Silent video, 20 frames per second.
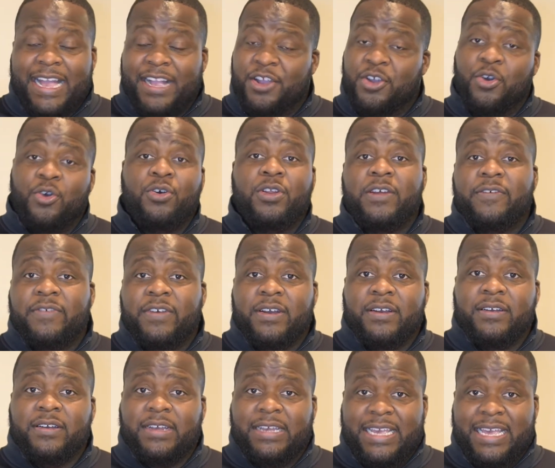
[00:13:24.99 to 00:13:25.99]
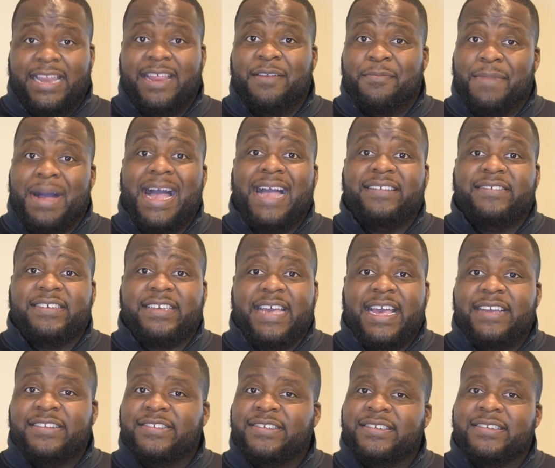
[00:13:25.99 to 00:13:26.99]
goal of getting my
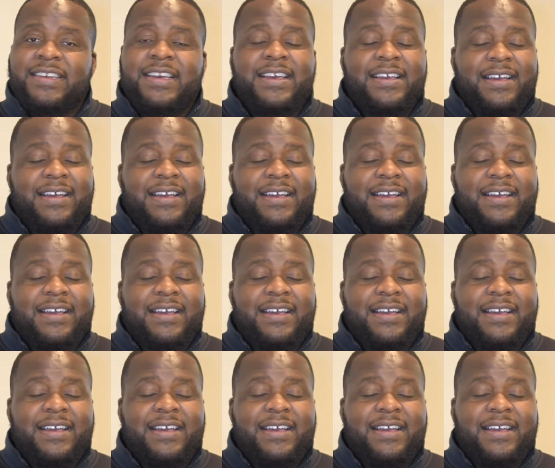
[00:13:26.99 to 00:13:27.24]
education.